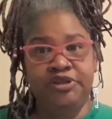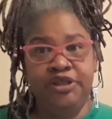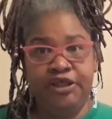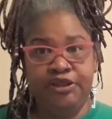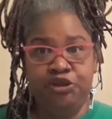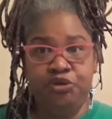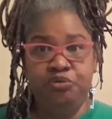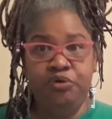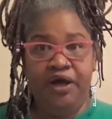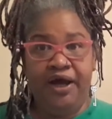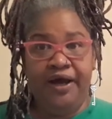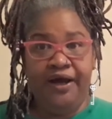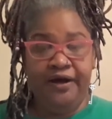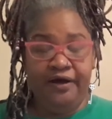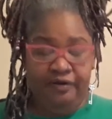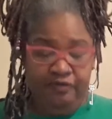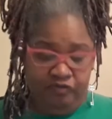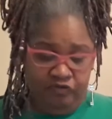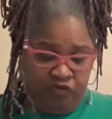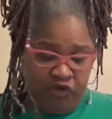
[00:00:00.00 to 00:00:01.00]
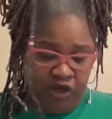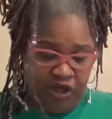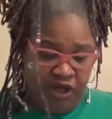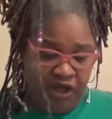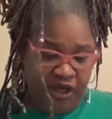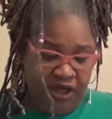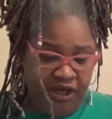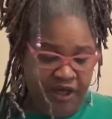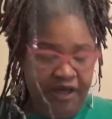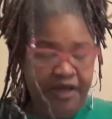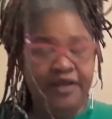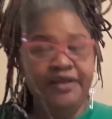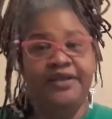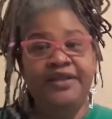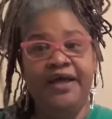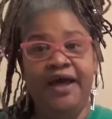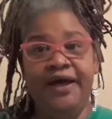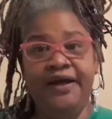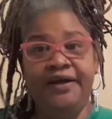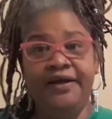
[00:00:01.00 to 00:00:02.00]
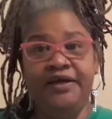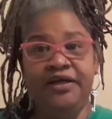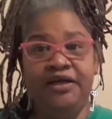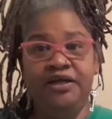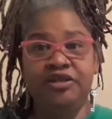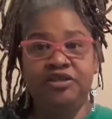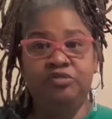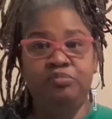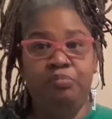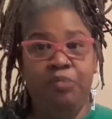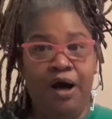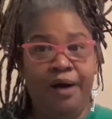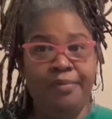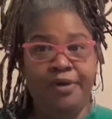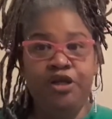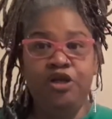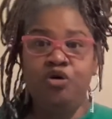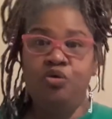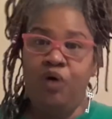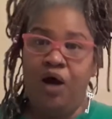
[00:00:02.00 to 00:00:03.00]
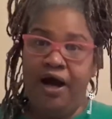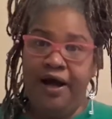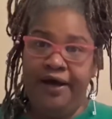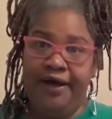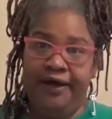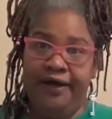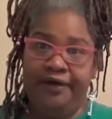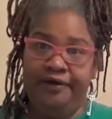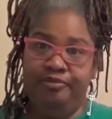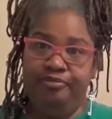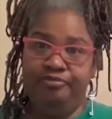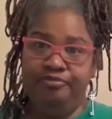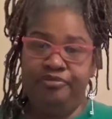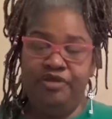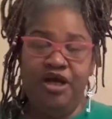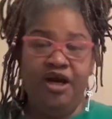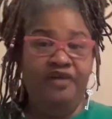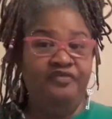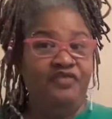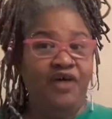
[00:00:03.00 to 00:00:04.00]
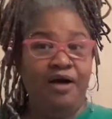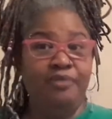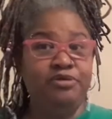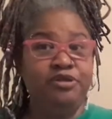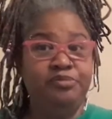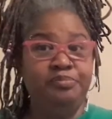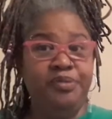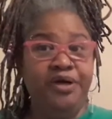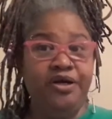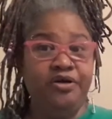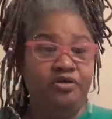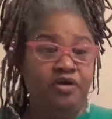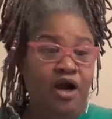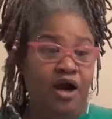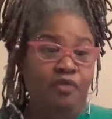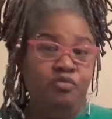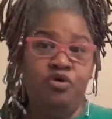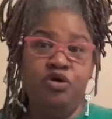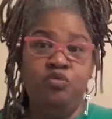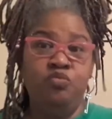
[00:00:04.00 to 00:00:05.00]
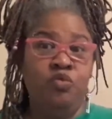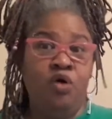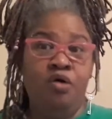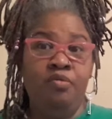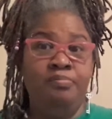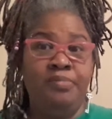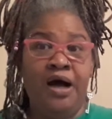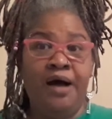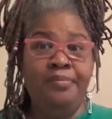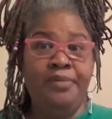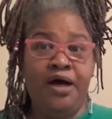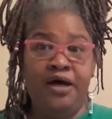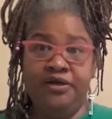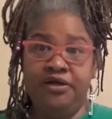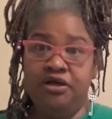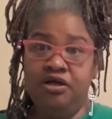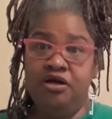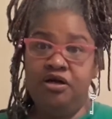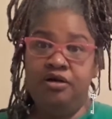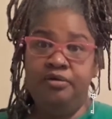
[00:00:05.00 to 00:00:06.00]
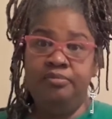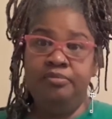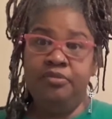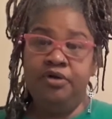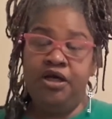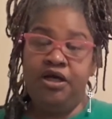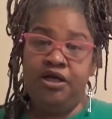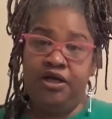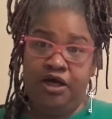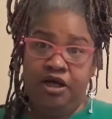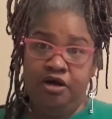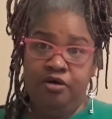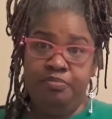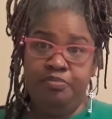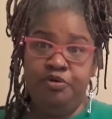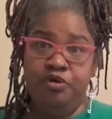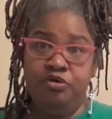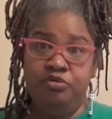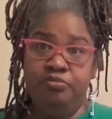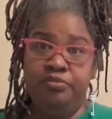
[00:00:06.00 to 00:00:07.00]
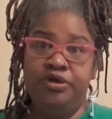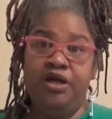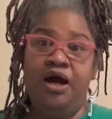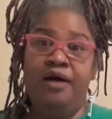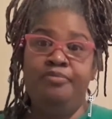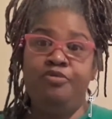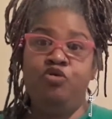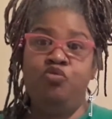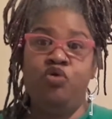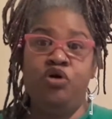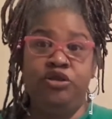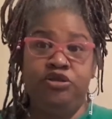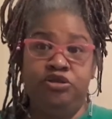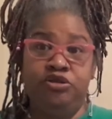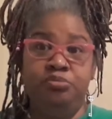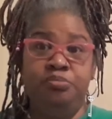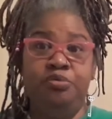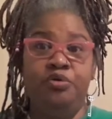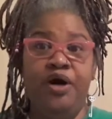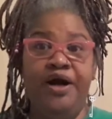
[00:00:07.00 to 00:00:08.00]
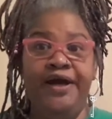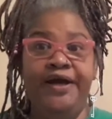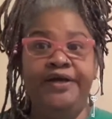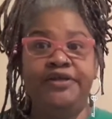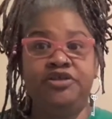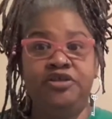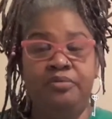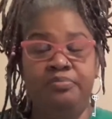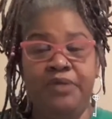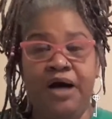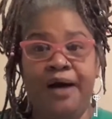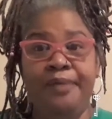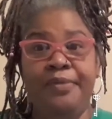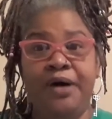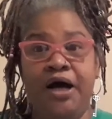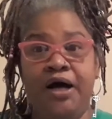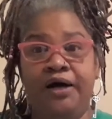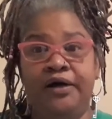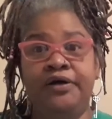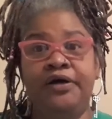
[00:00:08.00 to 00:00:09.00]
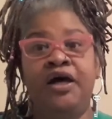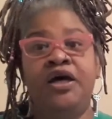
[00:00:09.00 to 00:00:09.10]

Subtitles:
that you have. And that is babalu-aye. Now, if I was bitter, I wouldn't want Baba to come and help you. But I'm going to pray to Baba